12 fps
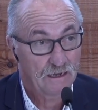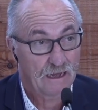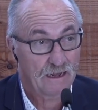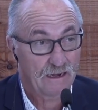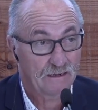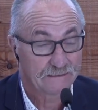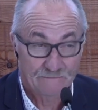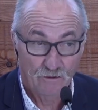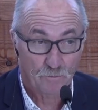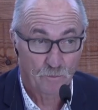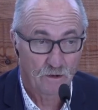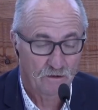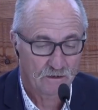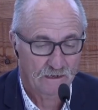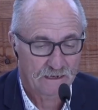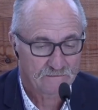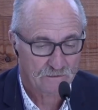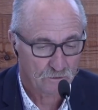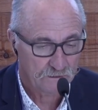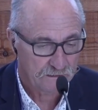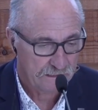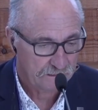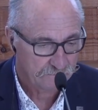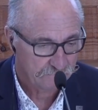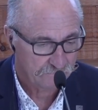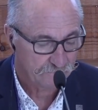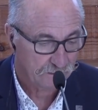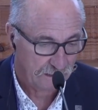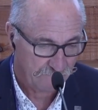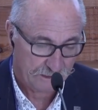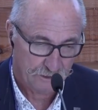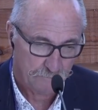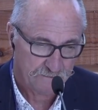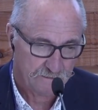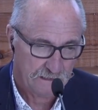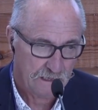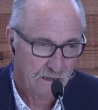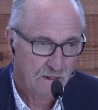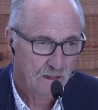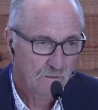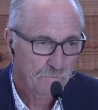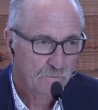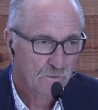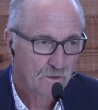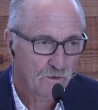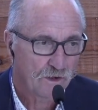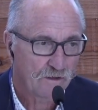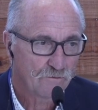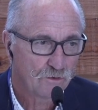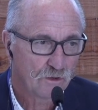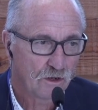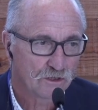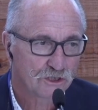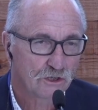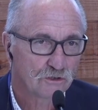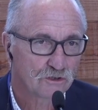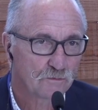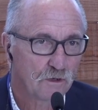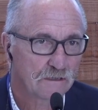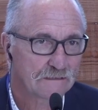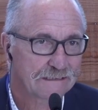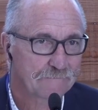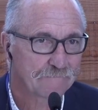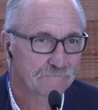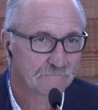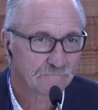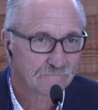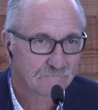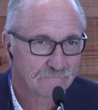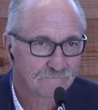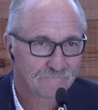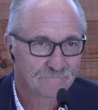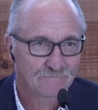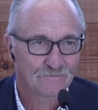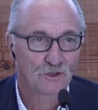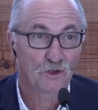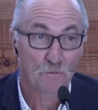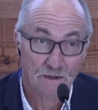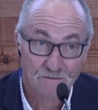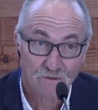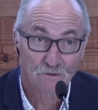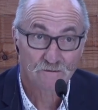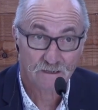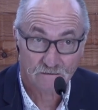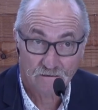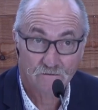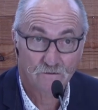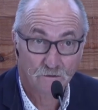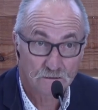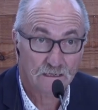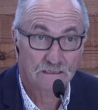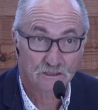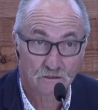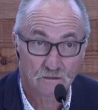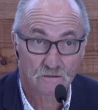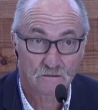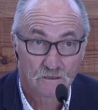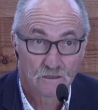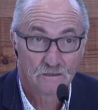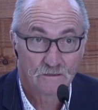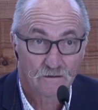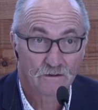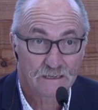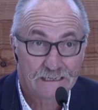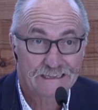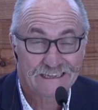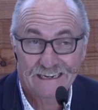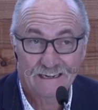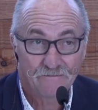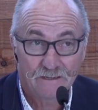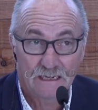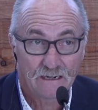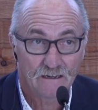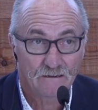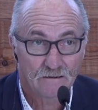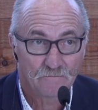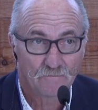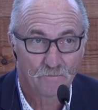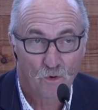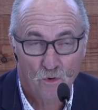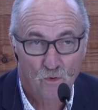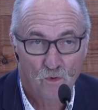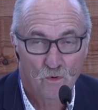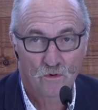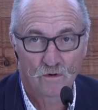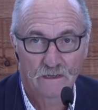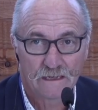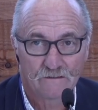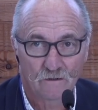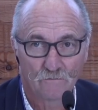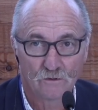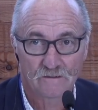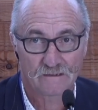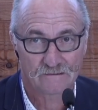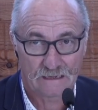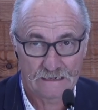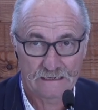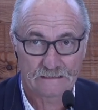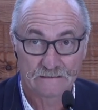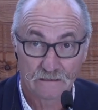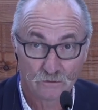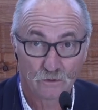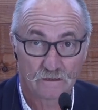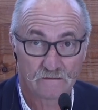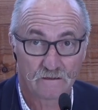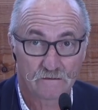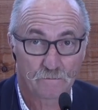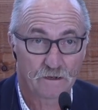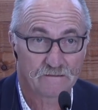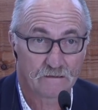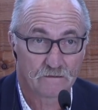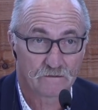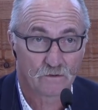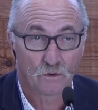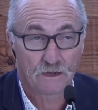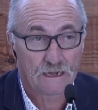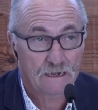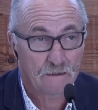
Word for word: came to the mountains for their holidays. And during the pandemic, uh, because of the isolation, because of restrictions, and because of remote work, uh,